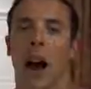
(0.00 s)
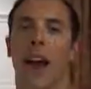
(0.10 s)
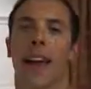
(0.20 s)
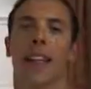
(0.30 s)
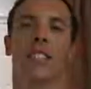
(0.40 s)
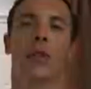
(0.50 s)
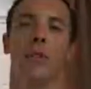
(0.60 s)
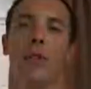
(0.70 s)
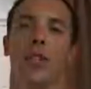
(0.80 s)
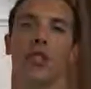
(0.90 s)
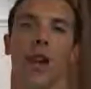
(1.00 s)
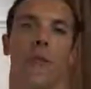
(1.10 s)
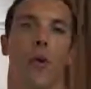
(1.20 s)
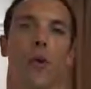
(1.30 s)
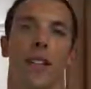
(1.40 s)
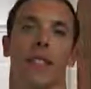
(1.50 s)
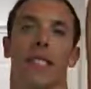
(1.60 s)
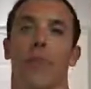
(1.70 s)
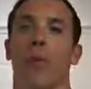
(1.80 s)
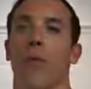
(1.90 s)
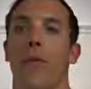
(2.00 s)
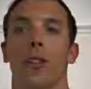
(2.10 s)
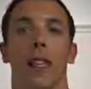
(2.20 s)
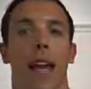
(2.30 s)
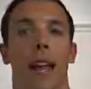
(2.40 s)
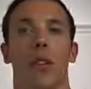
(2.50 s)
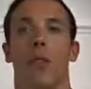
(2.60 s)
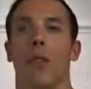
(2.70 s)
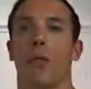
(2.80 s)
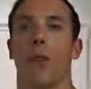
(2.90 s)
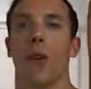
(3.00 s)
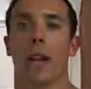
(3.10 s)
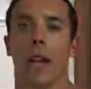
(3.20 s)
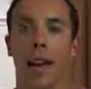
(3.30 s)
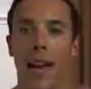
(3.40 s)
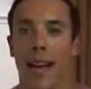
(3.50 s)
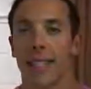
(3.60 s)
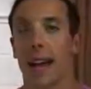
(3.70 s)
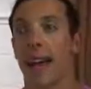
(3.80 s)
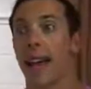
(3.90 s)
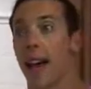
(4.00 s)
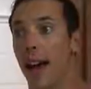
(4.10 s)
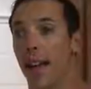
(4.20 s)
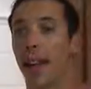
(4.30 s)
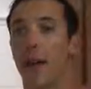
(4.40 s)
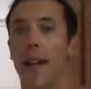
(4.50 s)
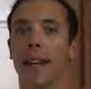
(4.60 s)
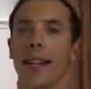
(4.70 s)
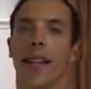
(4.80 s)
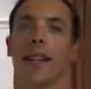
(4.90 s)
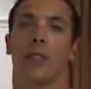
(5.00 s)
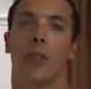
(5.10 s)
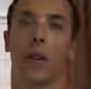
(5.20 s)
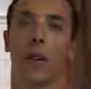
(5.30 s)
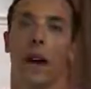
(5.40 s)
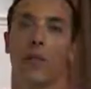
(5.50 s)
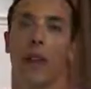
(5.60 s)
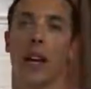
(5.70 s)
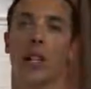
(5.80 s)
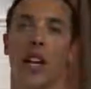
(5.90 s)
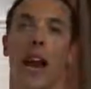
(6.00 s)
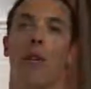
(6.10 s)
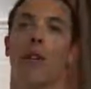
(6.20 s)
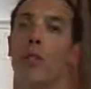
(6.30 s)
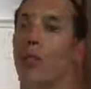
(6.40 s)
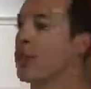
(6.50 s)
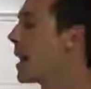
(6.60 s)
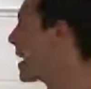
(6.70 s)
All right, guys, so it's pretty straightforward and simple. First thing I do in the morning is I get ready to get into a contrast shower. The first